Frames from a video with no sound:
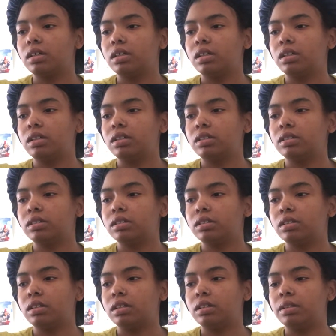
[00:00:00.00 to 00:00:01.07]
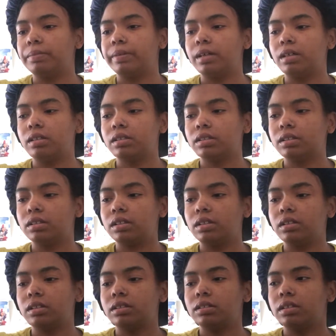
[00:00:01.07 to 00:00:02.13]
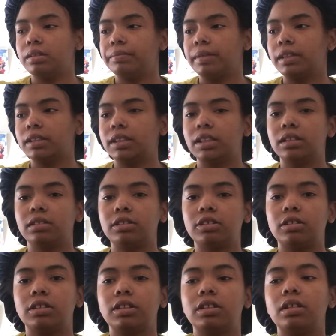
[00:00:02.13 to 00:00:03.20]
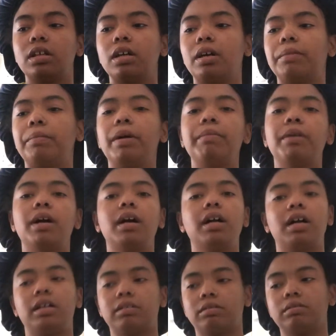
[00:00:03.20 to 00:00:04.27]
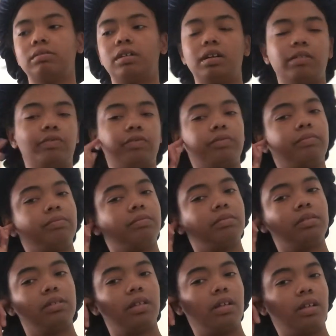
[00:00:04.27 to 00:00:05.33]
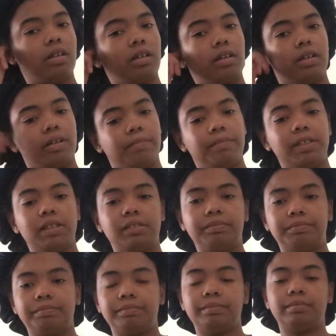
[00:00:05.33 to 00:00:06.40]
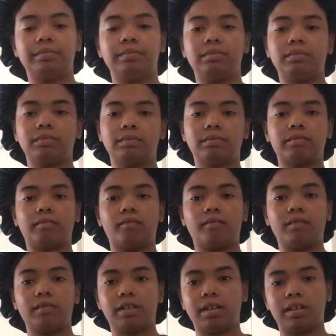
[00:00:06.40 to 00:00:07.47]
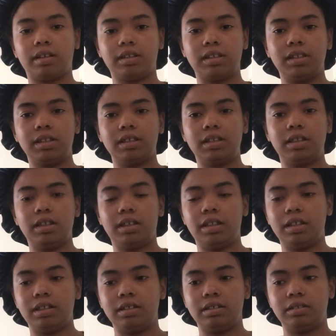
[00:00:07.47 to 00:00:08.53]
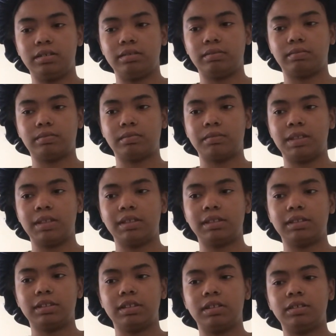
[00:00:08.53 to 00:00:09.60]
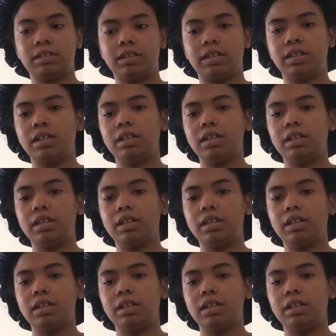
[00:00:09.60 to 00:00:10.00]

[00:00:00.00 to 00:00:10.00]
Yeah, because I got the prongs in it. This ain't my tater charger. My bad, I got threw off. But yeah, they like, my cousin, she said,